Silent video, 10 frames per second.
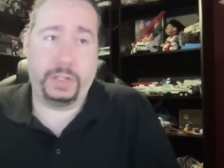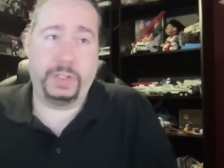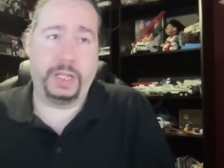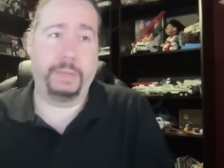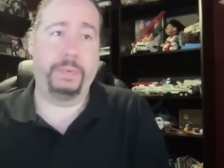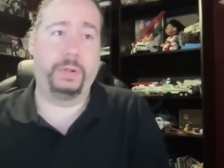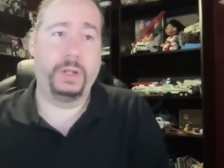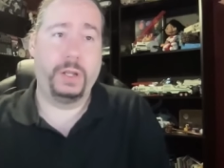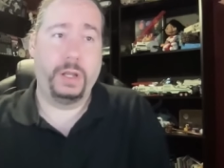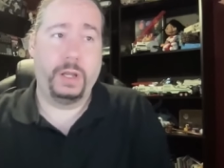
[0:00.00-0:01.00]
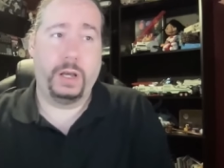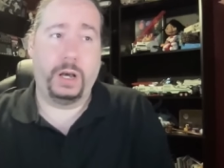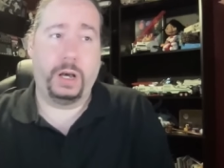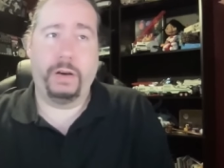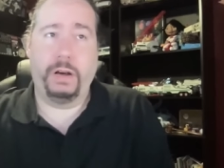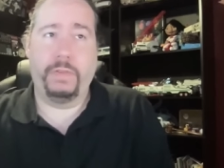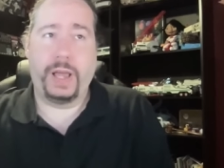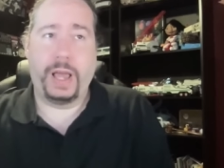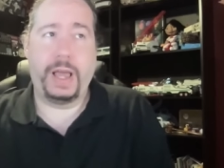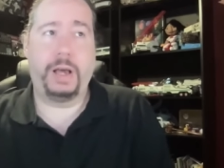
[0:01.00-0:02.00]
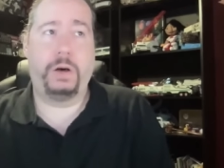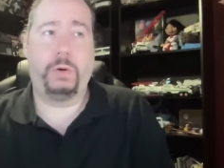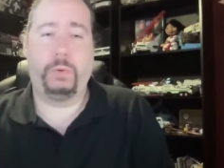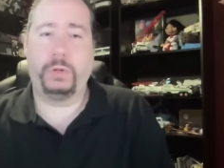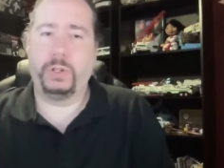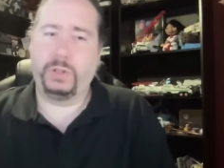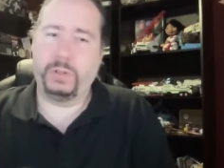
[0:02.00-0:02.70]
example of how